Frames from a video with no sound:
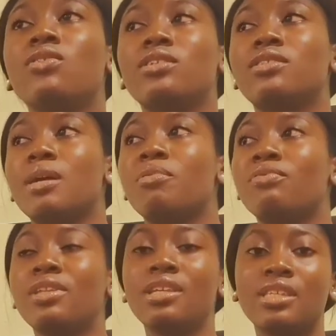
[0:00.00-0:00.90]
Those type of
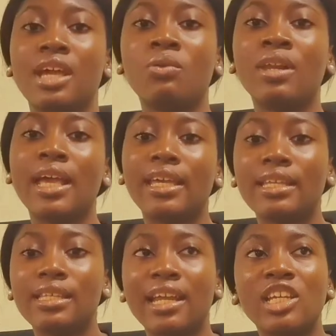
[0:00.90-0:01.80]
things, I don't like
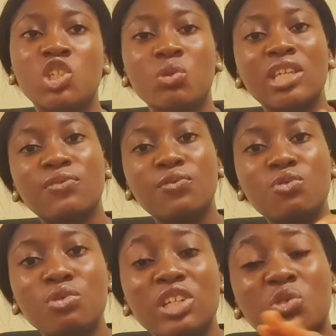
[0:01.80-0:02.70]
it. And a
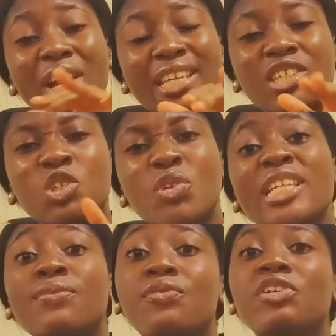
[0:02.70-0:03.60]

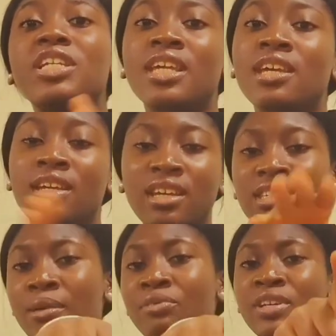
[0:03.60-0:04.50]
stress-free day.
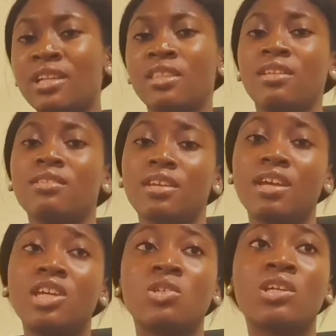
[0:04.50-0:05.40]
Yes, I've heard that thing.
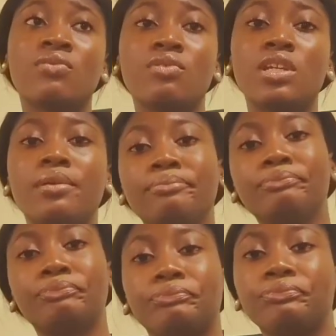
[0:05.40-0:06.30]
Stress-free
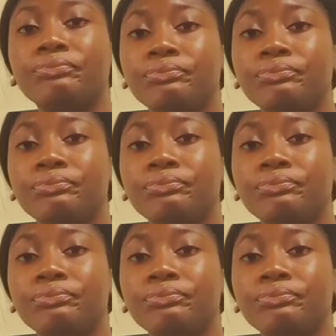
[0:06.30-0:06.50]
day.